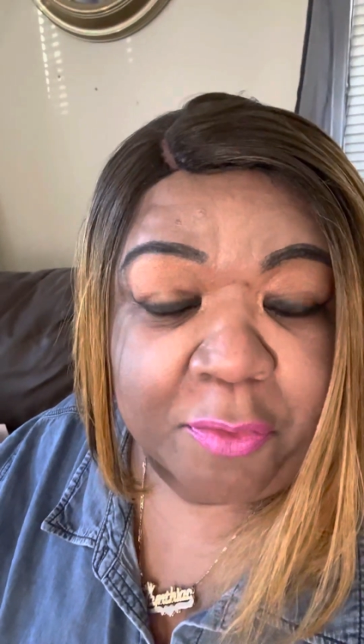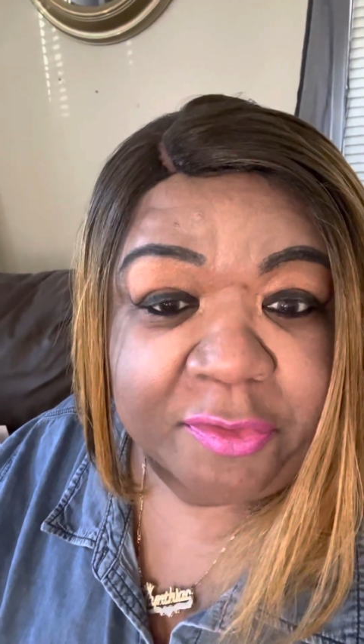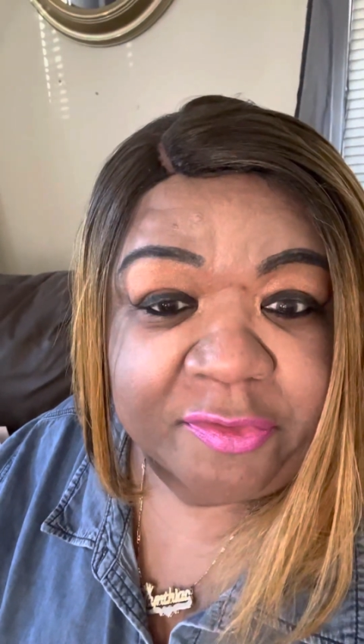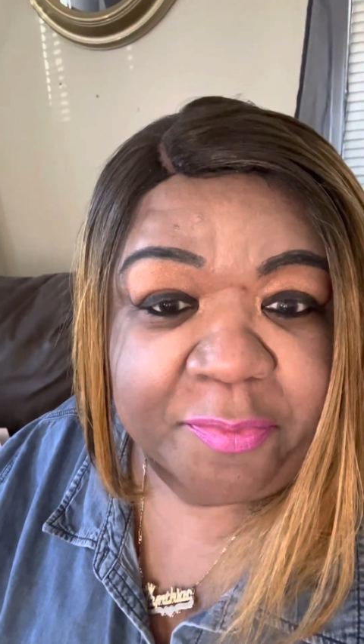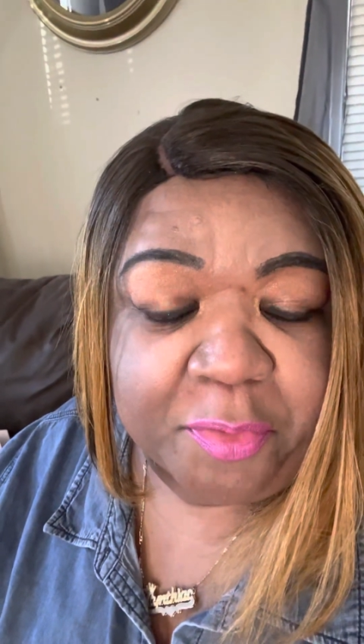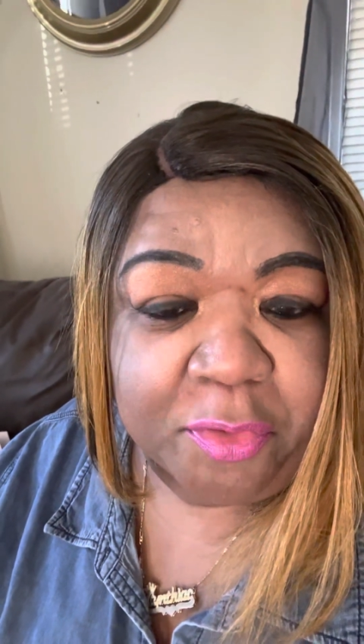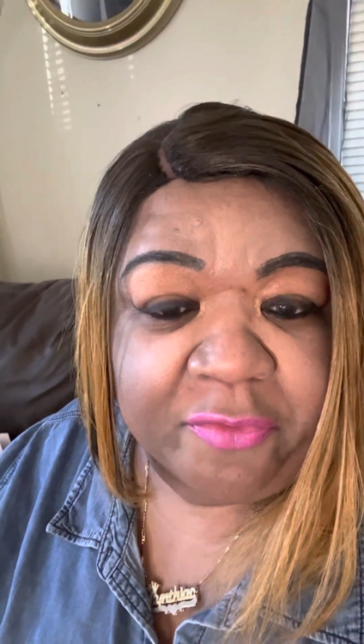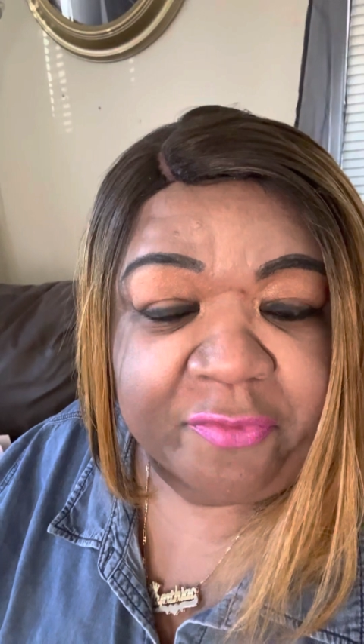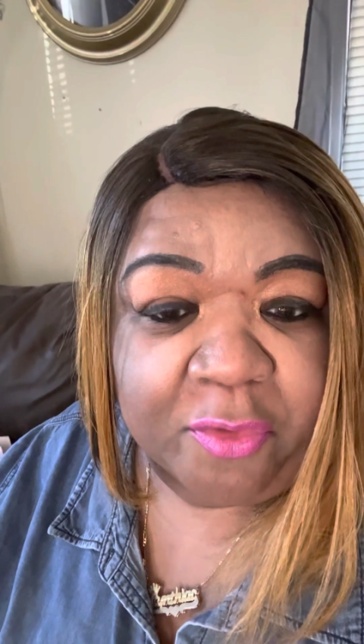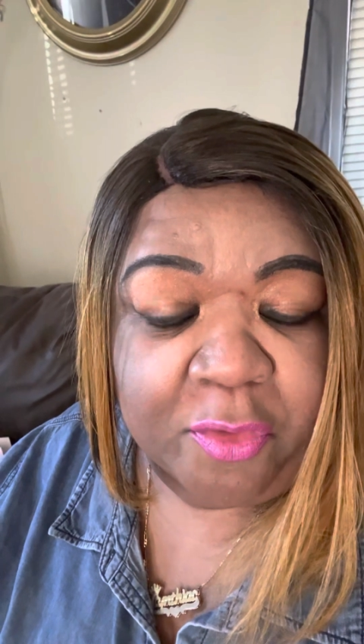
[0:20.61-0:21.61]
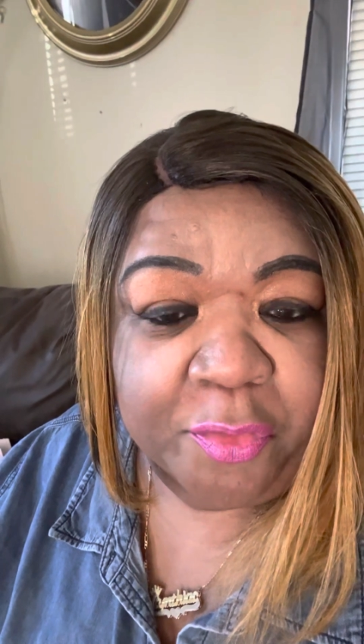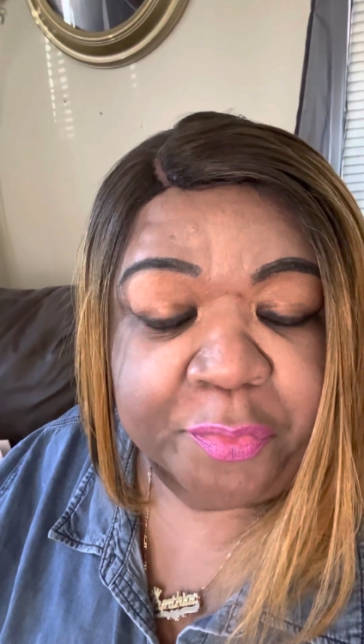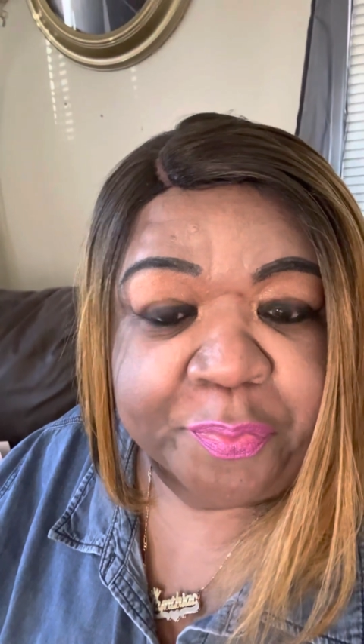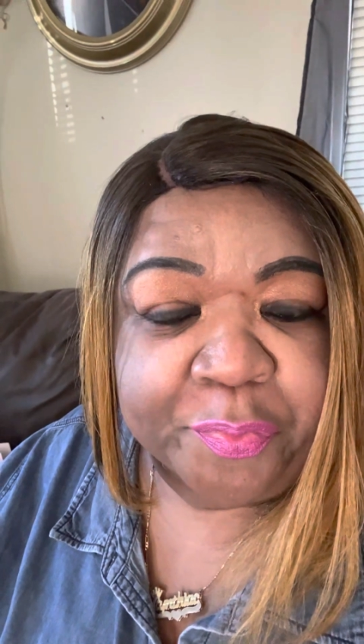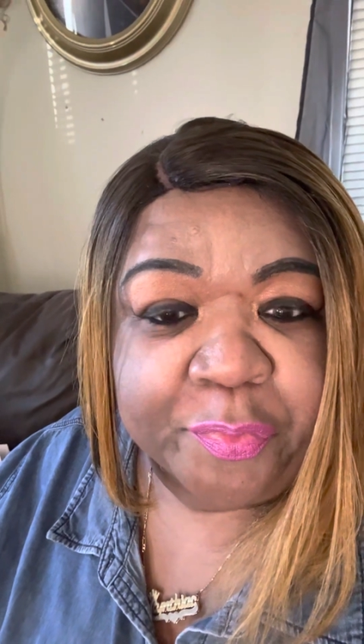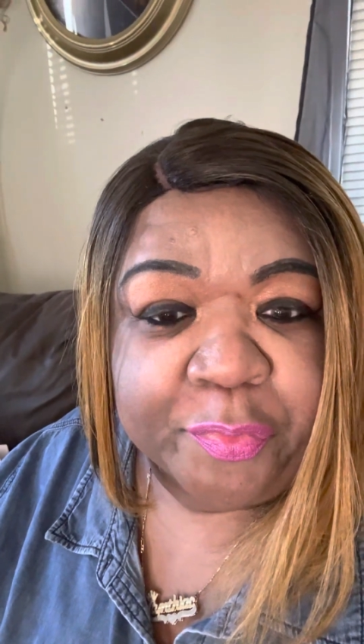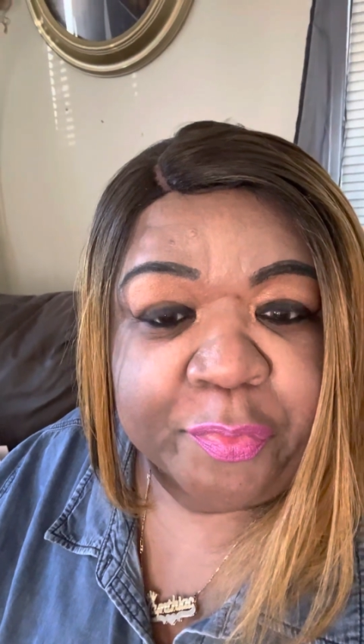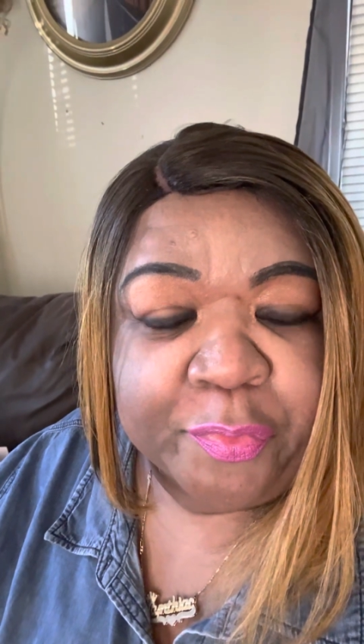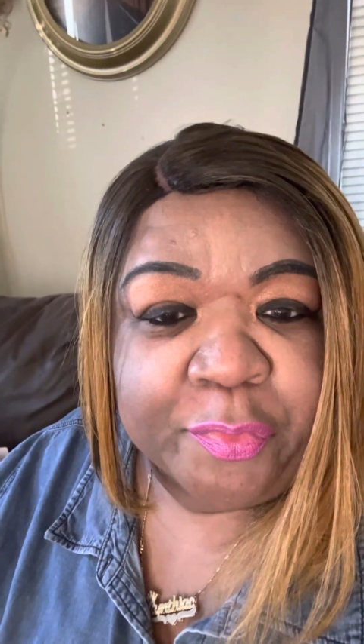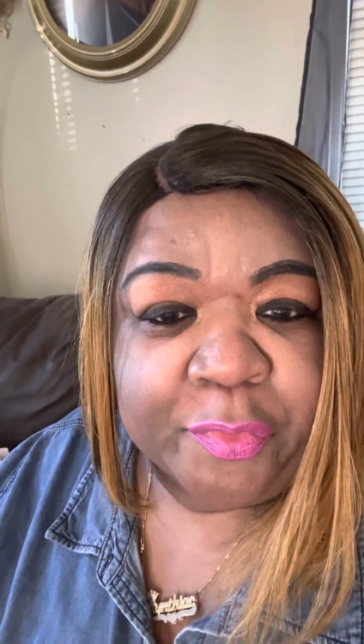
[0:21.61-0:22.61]
on this beautiful,
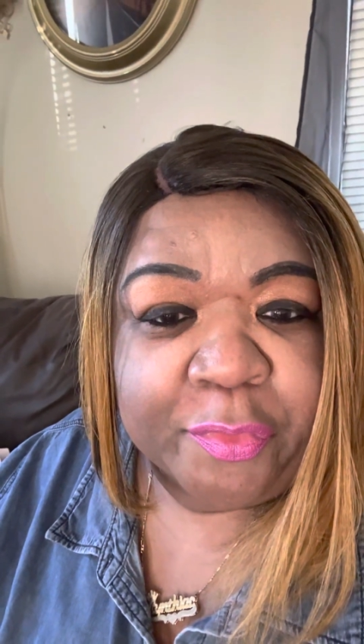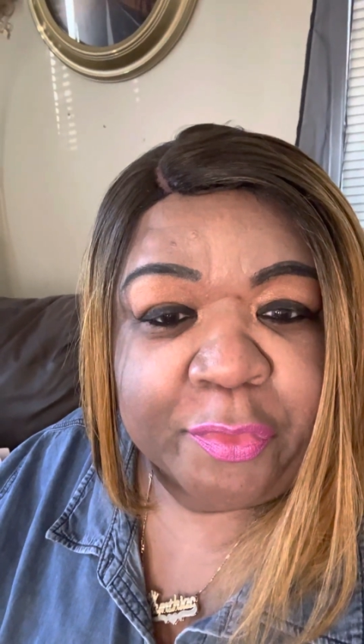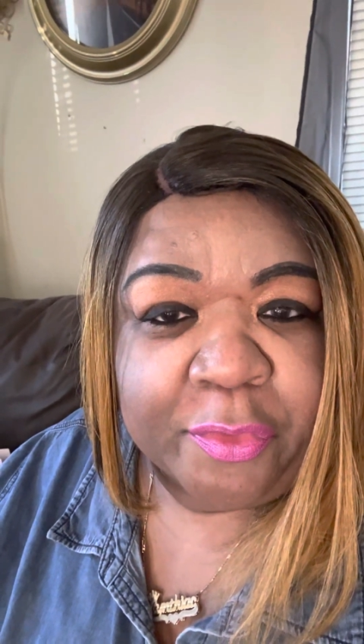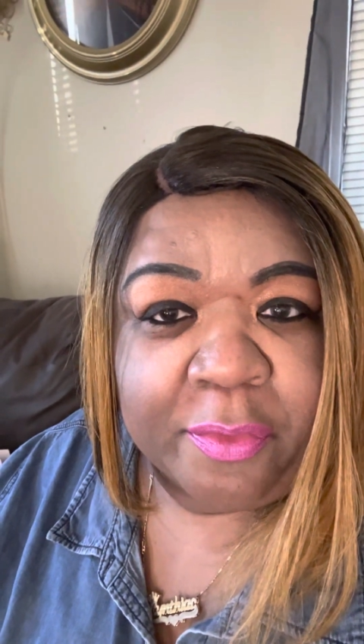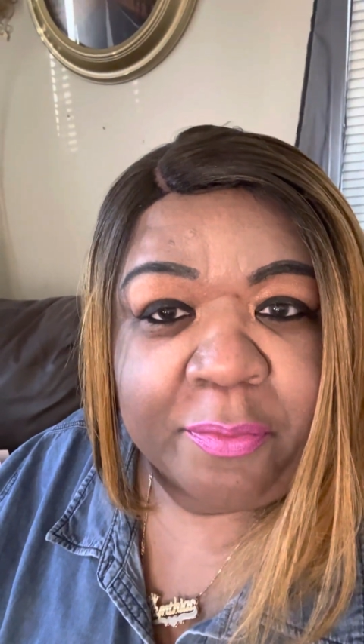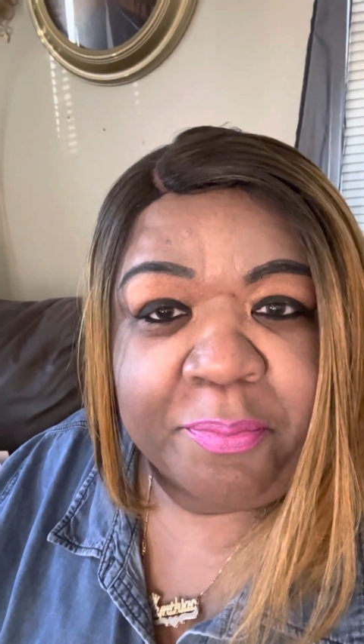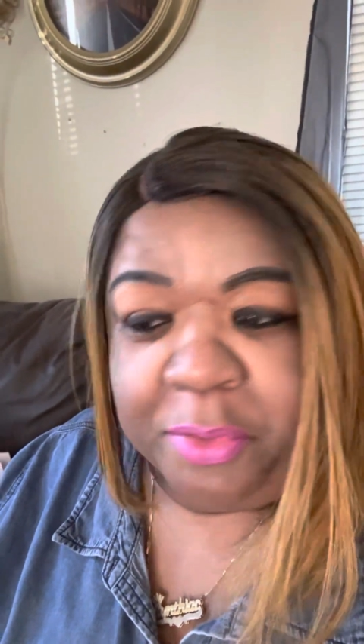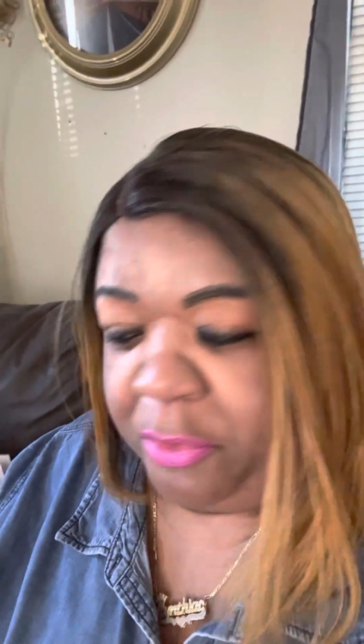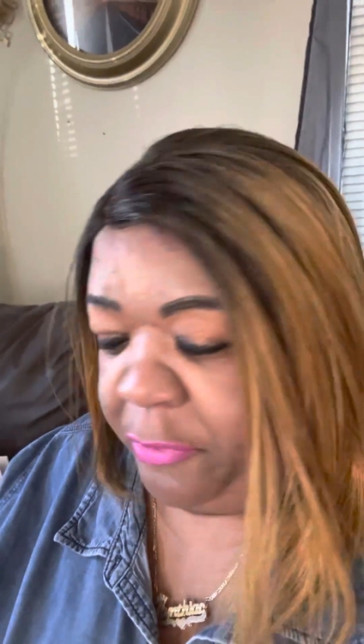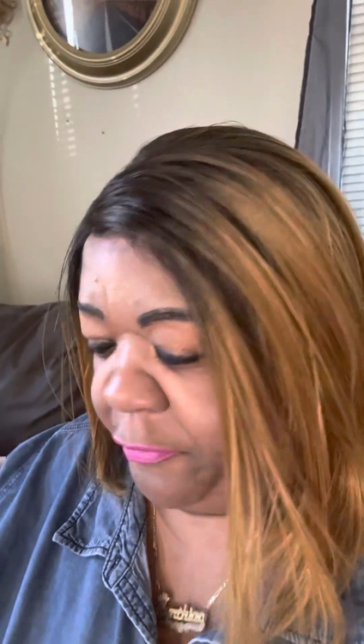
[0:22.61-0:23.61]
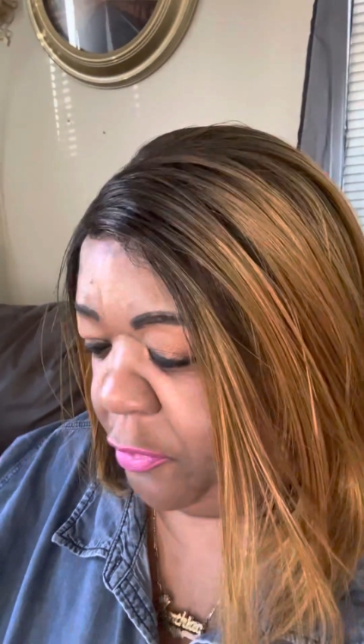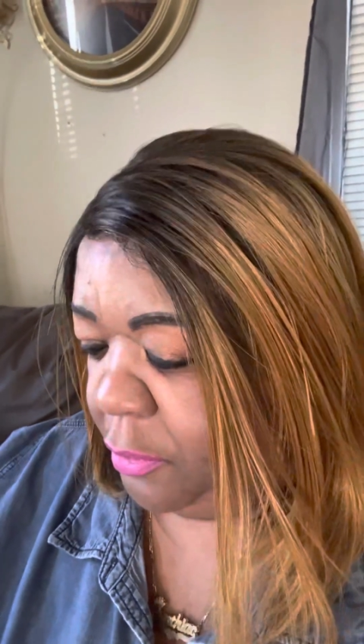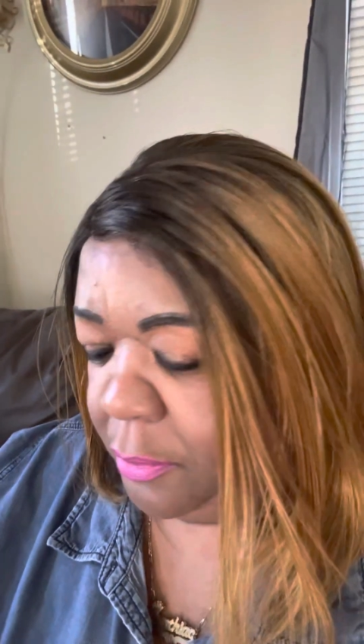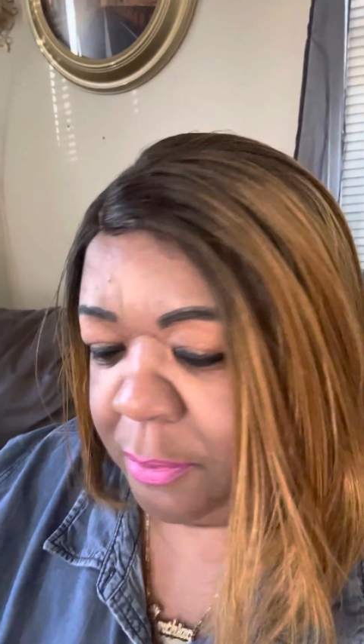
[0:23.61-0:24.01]
beautiful